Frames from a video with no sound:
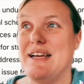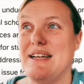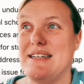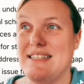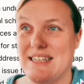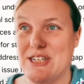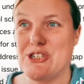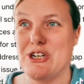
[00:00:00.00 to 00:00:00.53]

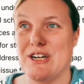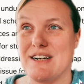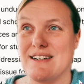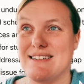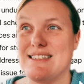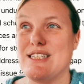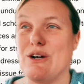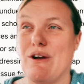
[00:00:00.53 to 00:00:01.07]

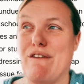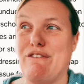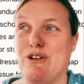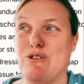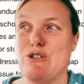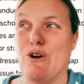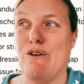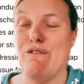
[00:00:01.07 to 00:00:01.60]
teachers. So if you
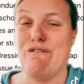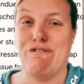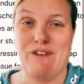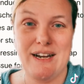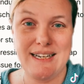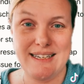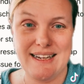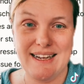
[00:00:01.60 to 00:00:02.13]
don't
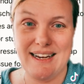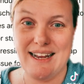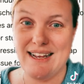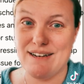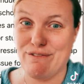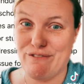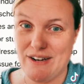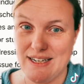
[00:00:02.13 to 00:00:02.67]
fund it,
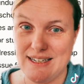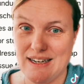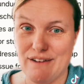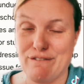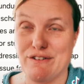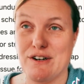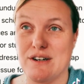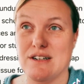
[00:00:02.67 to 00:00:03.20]
and funding
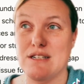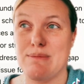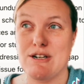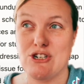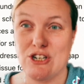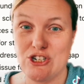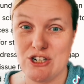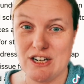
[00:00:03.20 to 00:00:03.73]
for
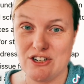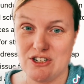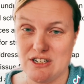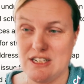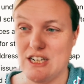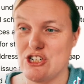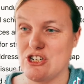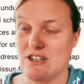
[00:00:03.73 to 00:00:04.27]
special education
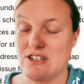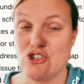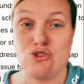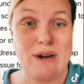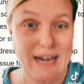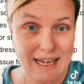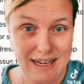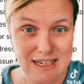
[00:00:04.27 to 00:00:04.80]
teachers,
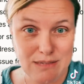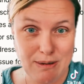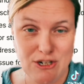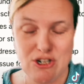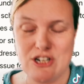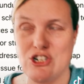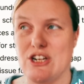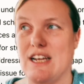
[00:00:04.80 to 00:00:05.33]
training
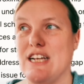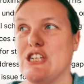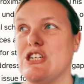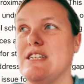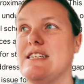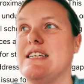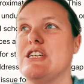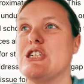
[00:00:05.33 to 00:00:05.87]
special
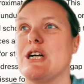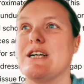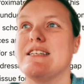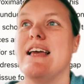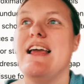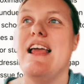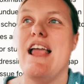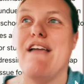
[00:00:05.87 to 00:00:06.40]
education teachers,
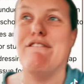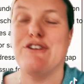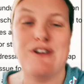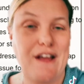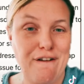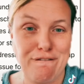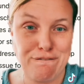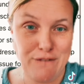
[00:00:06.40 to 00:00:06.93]
if you're
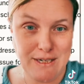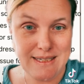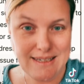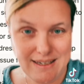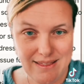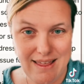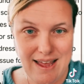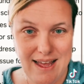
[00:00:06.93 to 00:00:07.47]
not
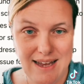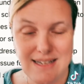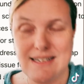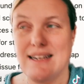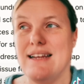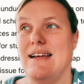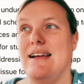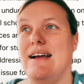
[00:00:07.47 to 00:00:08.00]
funding that
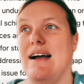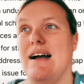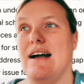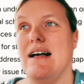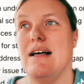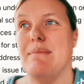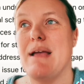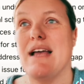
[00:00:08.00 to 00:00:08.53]

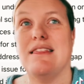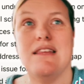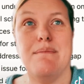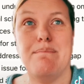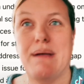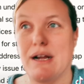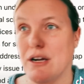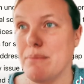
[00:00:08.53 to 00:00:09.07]
at the
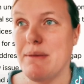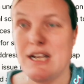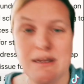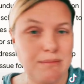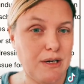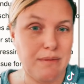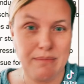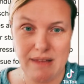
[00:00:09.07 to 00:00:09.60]
bare
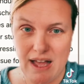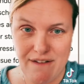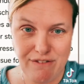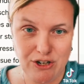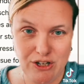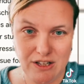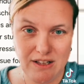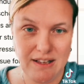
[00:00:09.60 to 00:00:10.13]
minimum
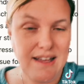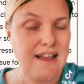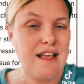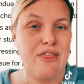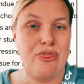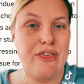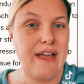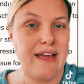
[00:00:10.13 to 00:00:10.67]
level,
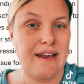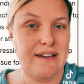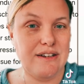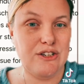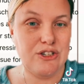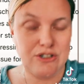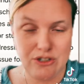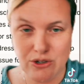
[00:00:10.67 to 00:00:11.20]
then
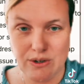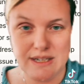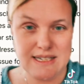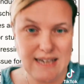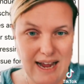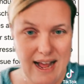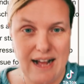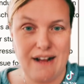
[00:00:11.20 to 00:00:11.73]
you're going
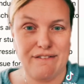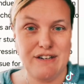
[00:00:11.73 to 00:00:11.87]
to have